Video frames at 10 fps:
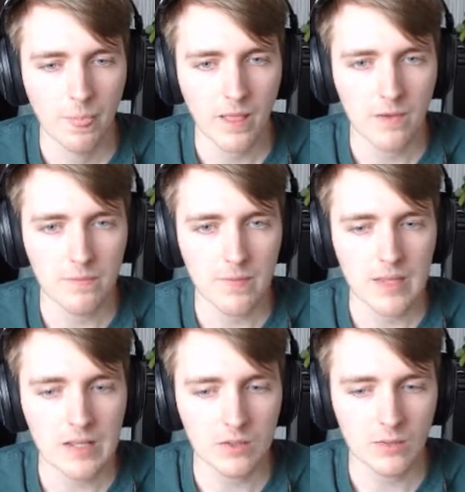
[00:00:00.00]

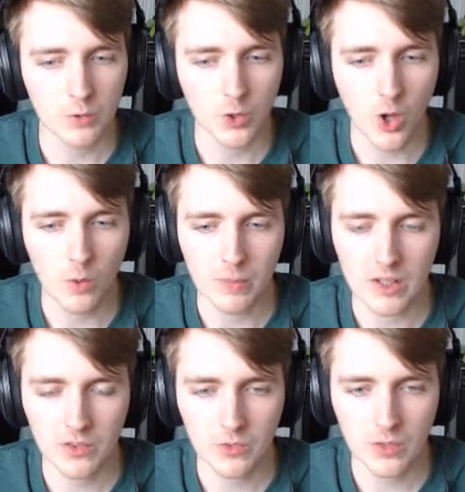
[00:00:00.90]
afeared for a
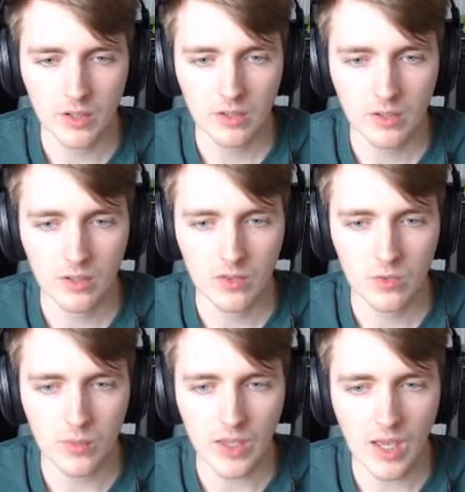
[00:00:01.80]
combat trick.
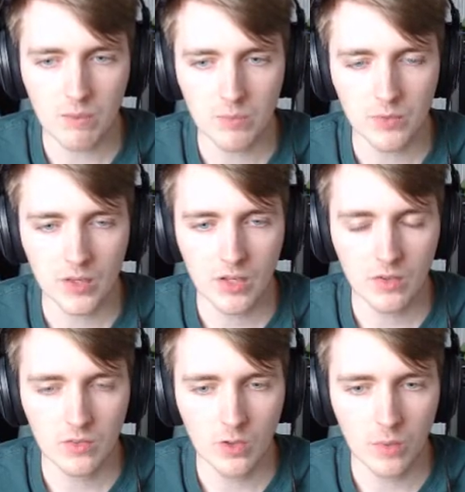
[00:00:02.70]
So we can mutate
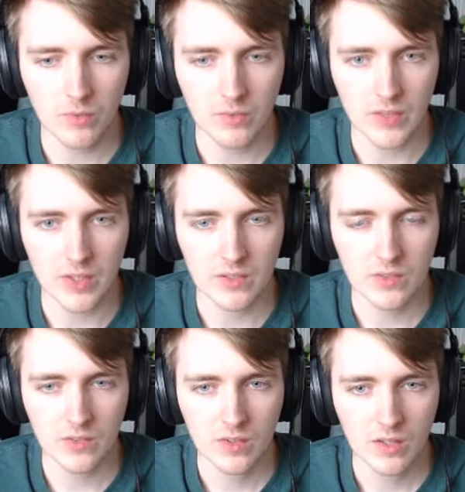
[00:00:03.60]
on top of
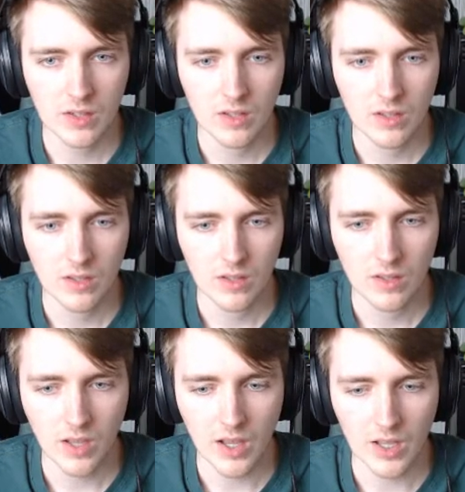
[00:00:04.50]
this.
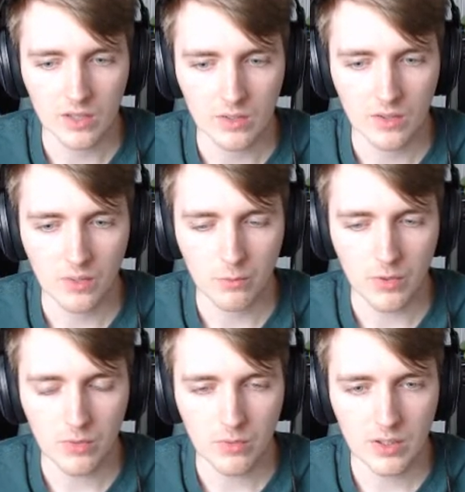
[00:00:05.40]
And a
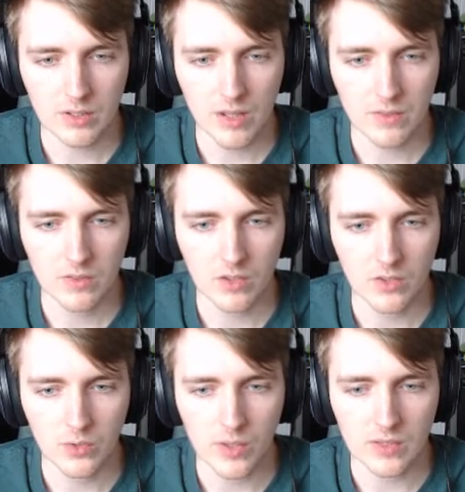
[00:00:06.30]
3/3 Death
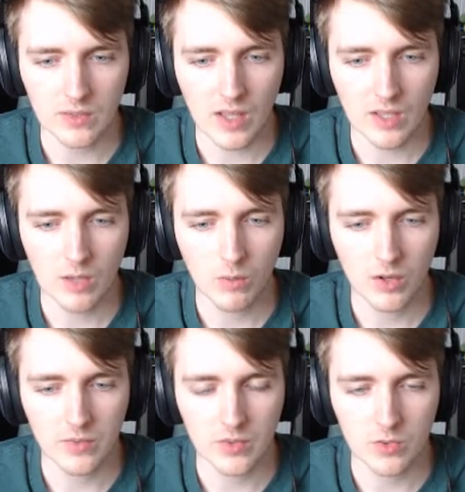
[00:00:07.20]
Touch where he's sacking one of his